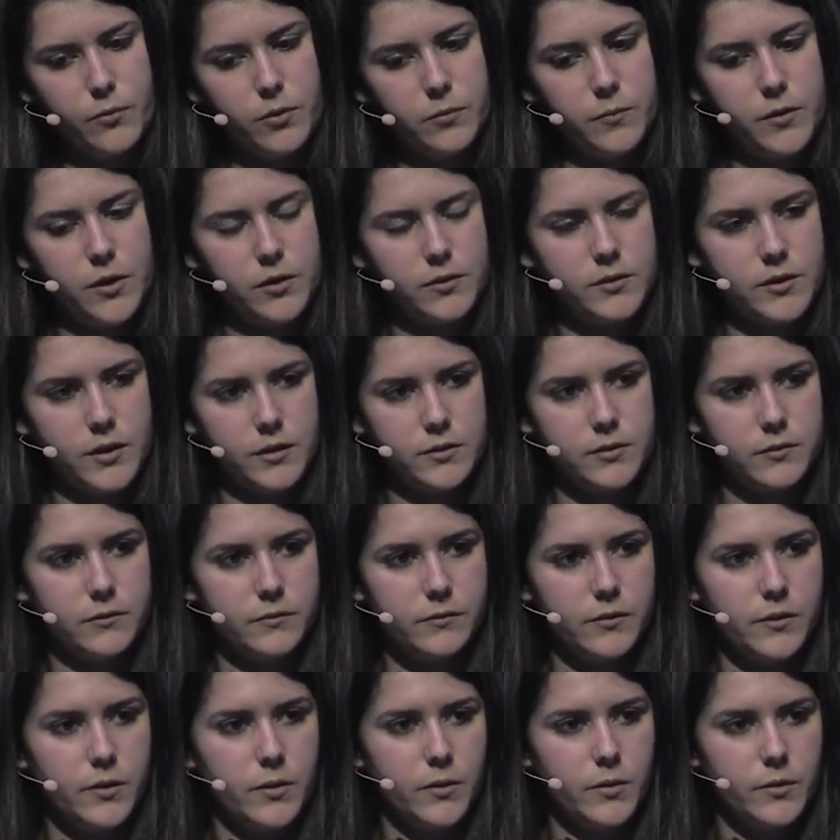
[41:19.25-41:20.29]
would be on
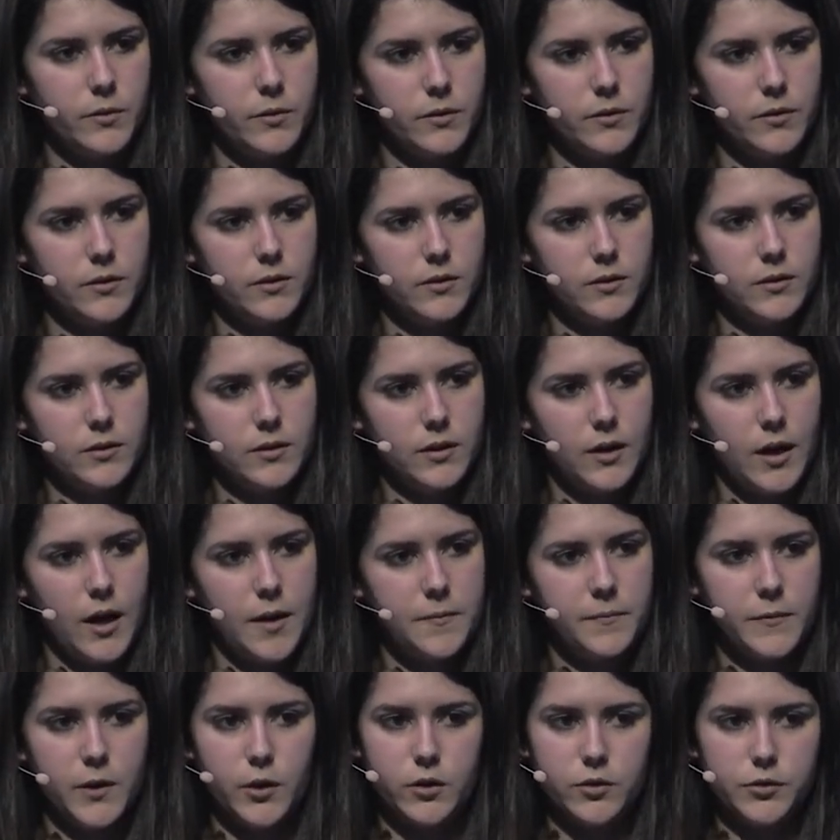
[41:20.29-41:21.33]
TensorFlow.
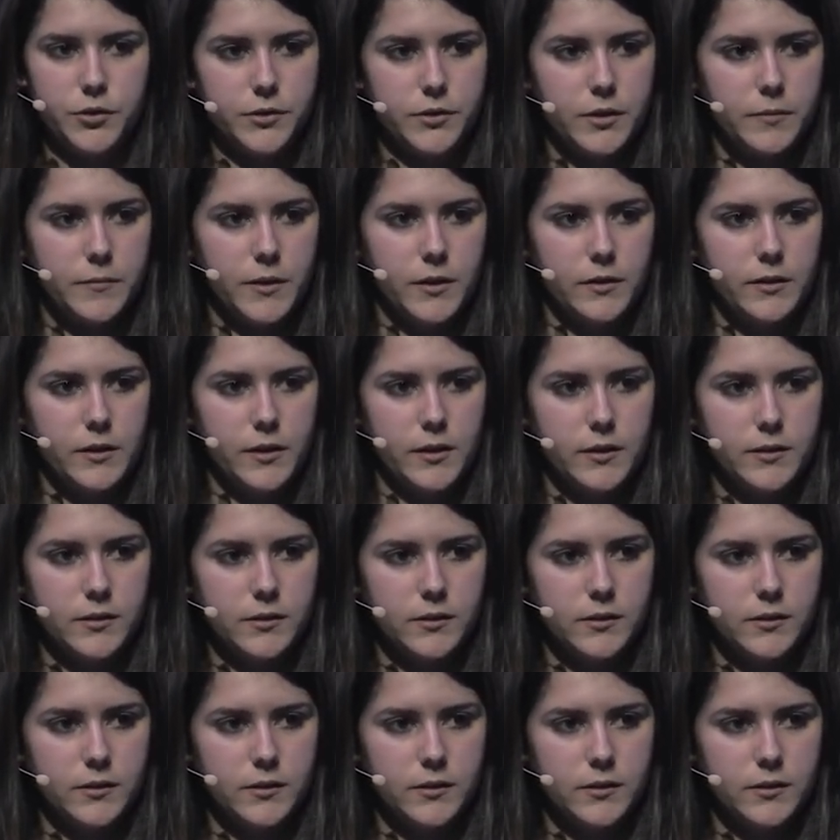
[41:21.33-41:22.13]
I'm not sure about this.